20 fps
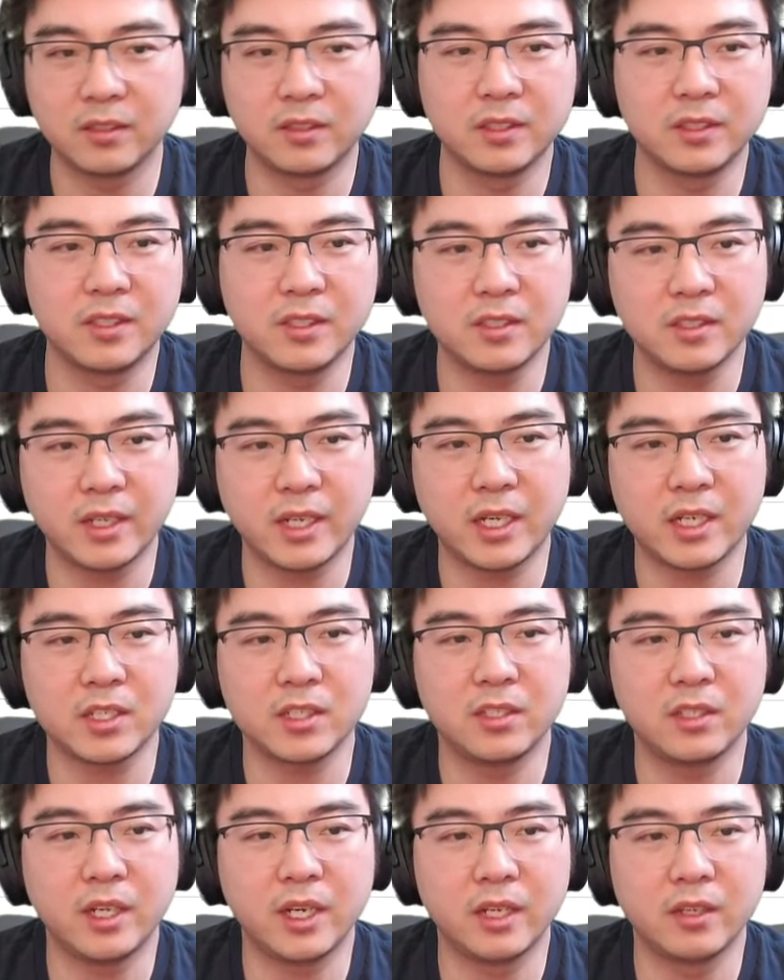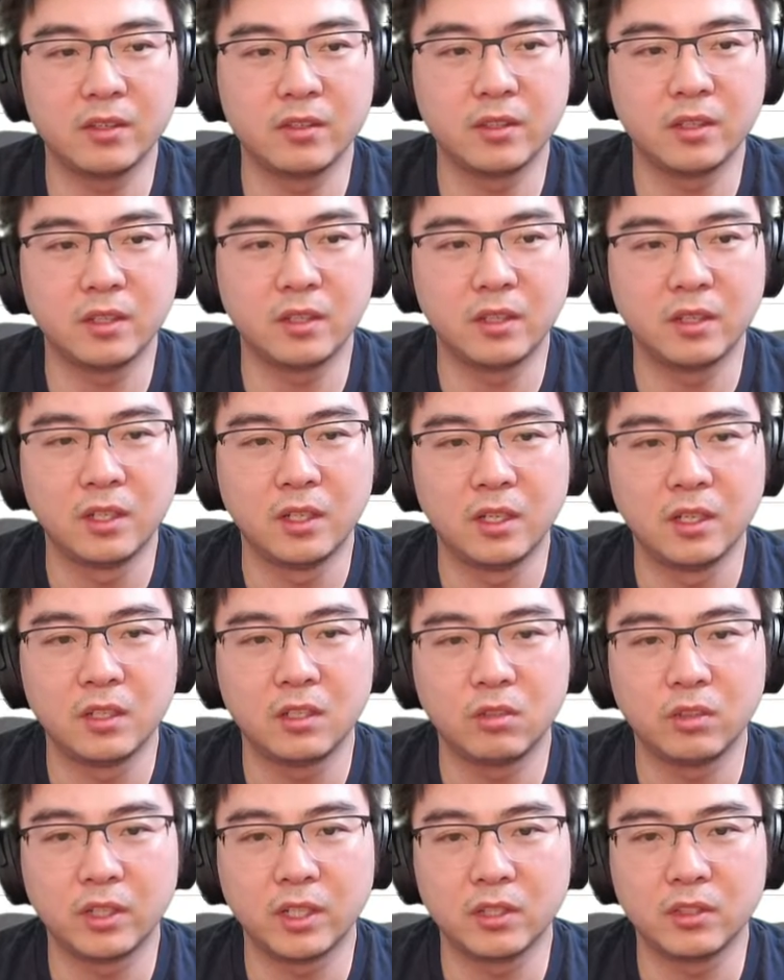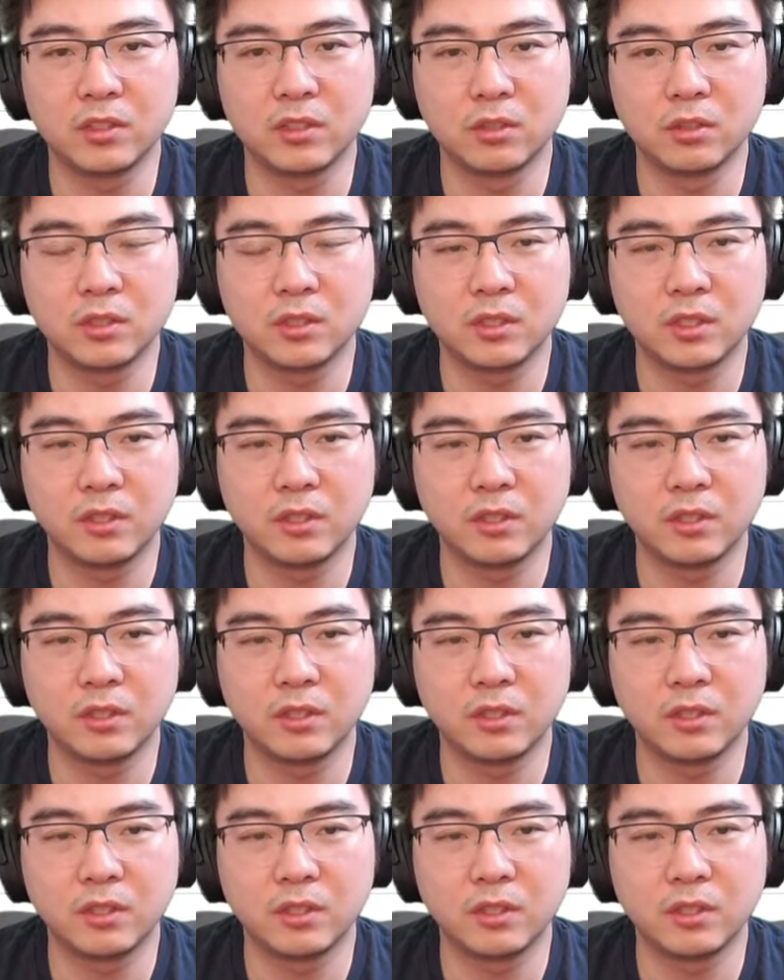this is actually under credentials.